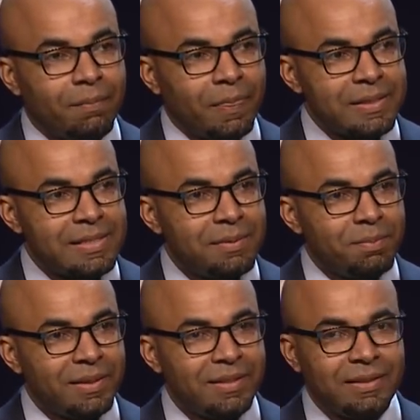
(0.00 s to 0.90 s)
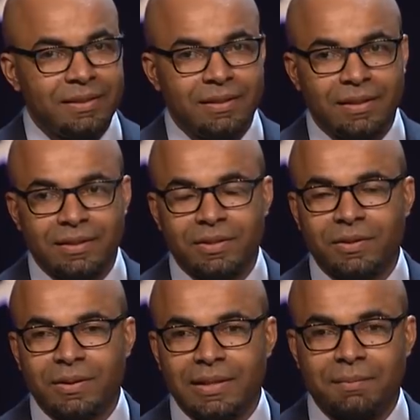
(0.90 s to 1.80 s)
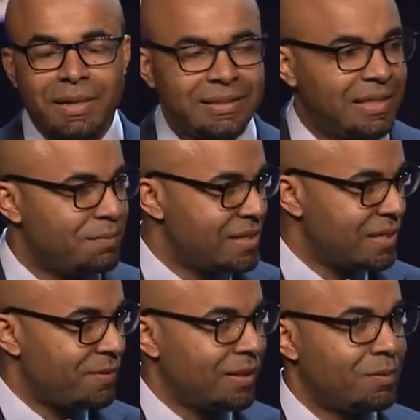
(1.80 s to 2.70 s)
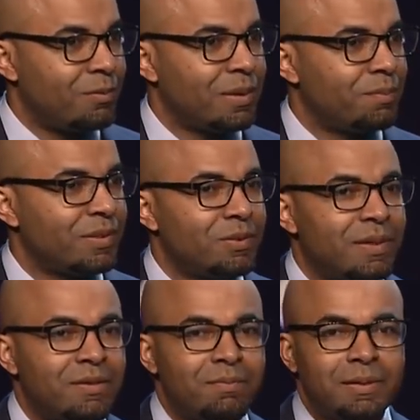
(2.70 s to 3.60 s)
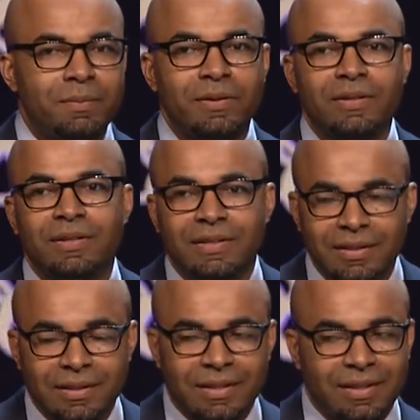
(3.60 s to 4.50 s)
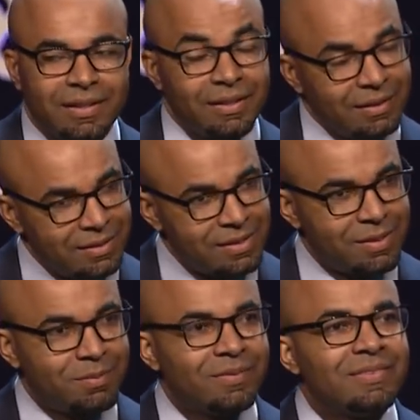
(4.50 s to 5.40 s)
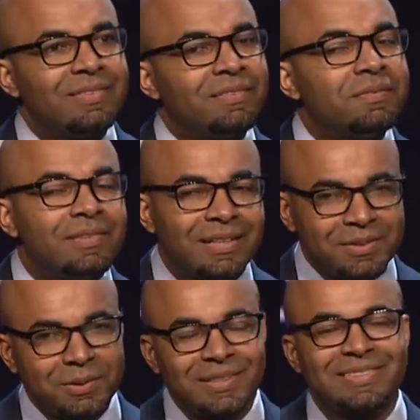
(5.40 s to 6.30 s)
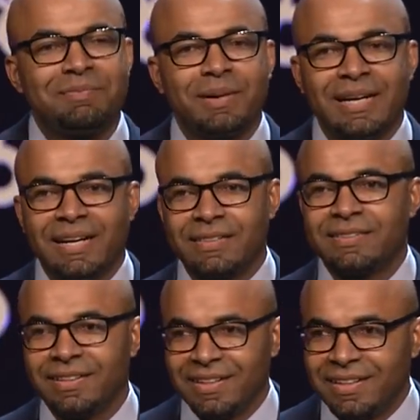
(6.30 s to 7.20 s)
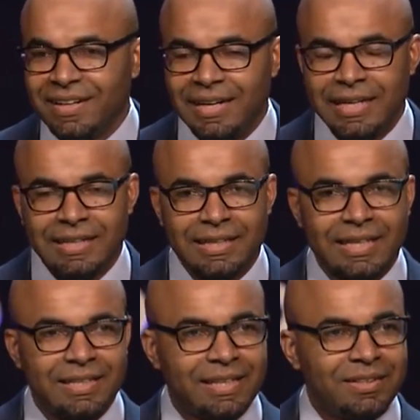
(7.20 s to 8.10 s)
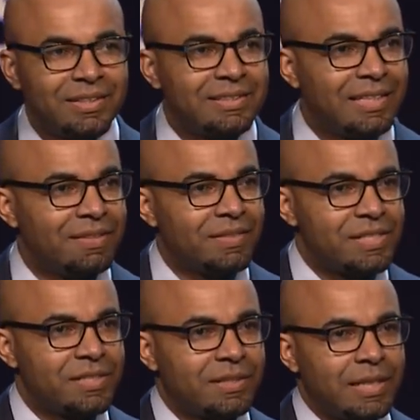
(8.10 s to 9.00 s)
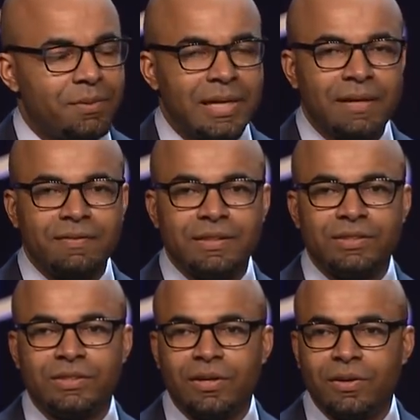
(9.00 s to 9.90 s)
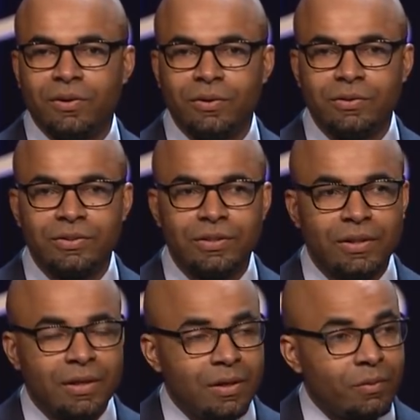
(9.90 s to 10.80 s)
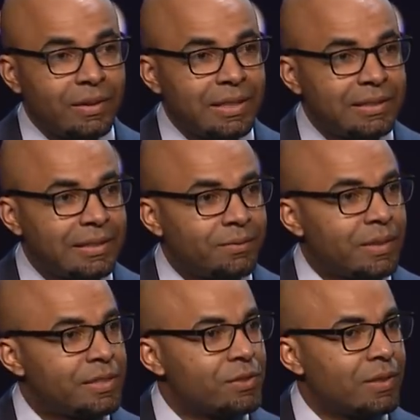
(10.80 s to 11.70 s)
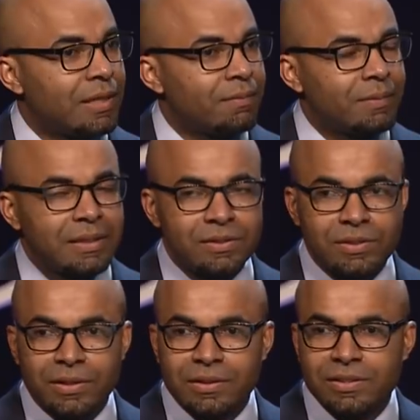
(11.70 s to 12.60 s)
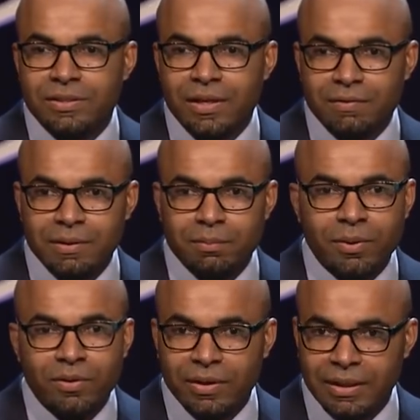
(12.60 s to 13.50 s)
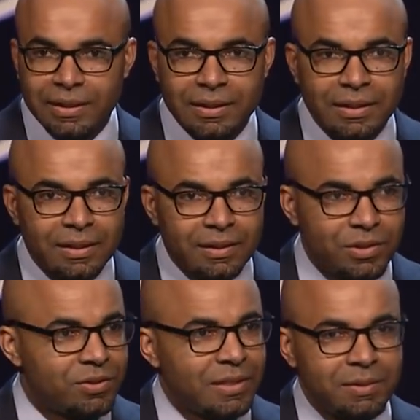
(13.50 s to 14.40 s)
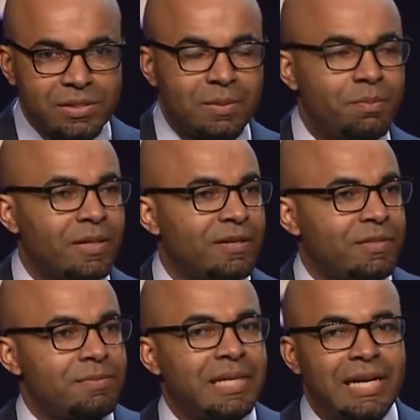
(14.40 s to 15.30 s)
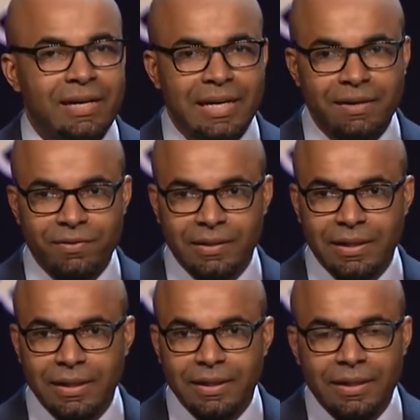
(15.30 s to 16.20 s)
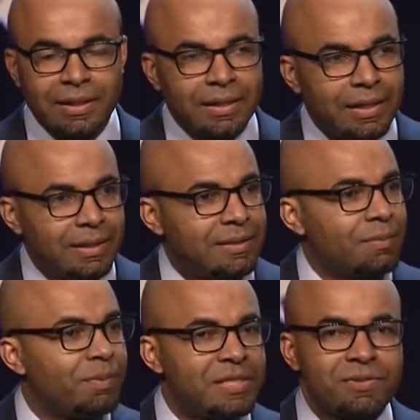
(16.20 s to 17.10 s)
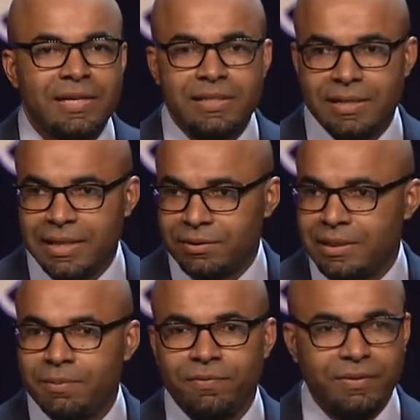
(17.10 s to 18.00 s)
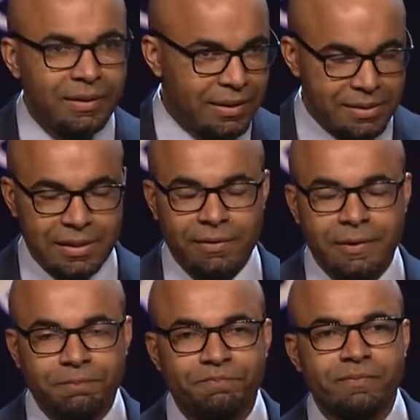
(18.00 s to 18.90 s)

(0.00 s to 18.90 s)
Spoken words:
Sympathy, I might date myself at the moment, but you might remember in some not too distant past, in late night on television, they would have these shows where they showed a young starving boy, usually in some part of sub-Saharan Africa, and they said, please write a check to help feed, etc.